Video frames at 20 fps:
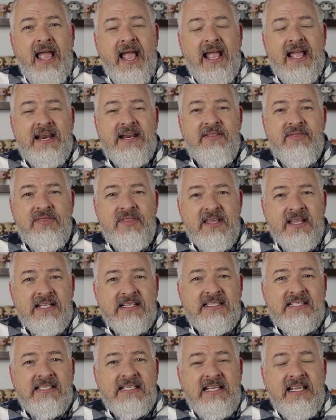And in
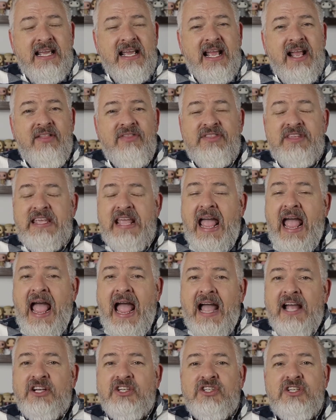this, the
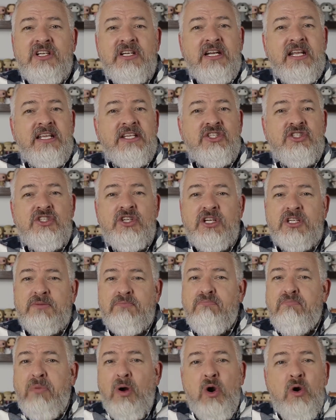action is
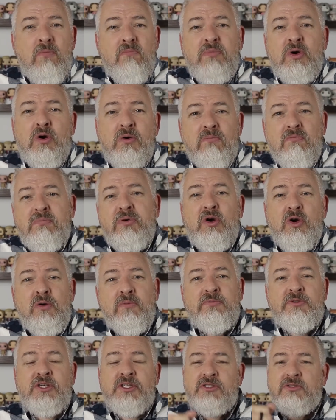just boom, boom,
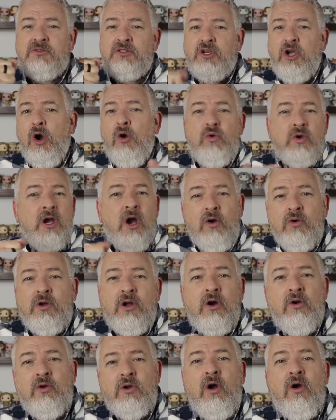boom, just go, go,
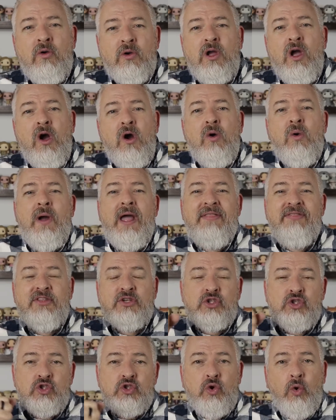go, go, go, and the
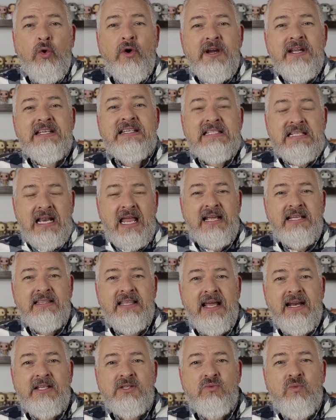story is like
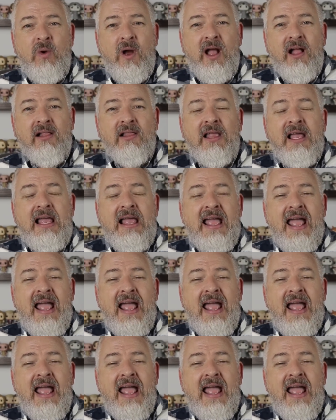that as well.